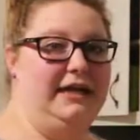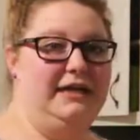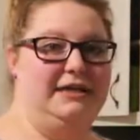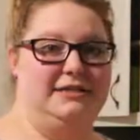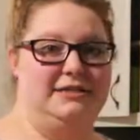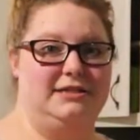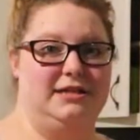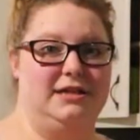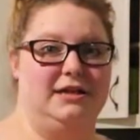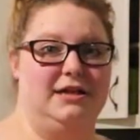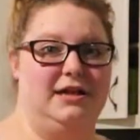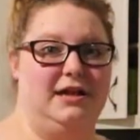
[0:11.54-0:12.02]
get it
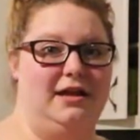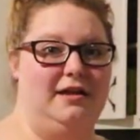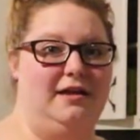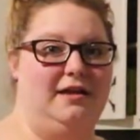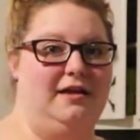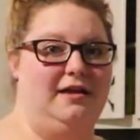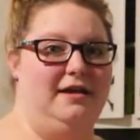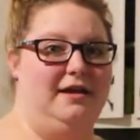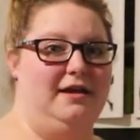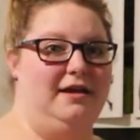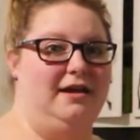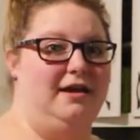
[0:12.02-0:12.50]
started
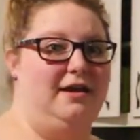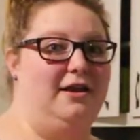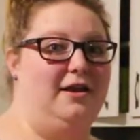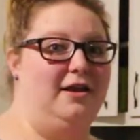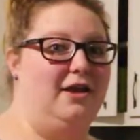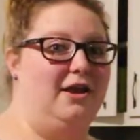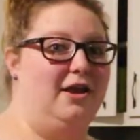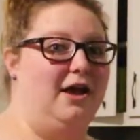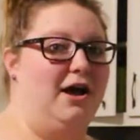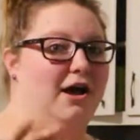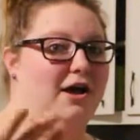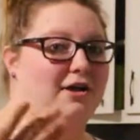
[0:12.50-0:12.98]

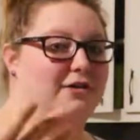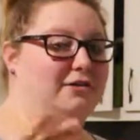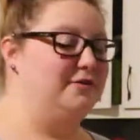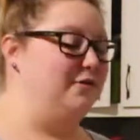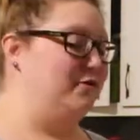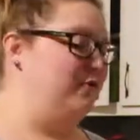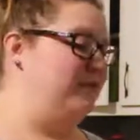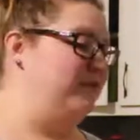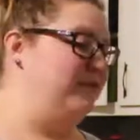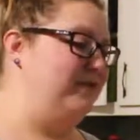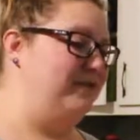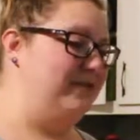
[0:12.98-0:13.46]
and uh,
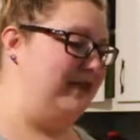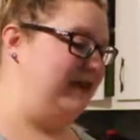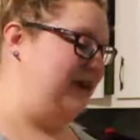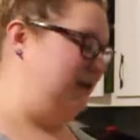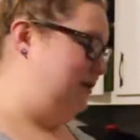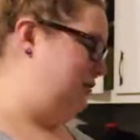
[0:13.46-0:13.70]
hopefully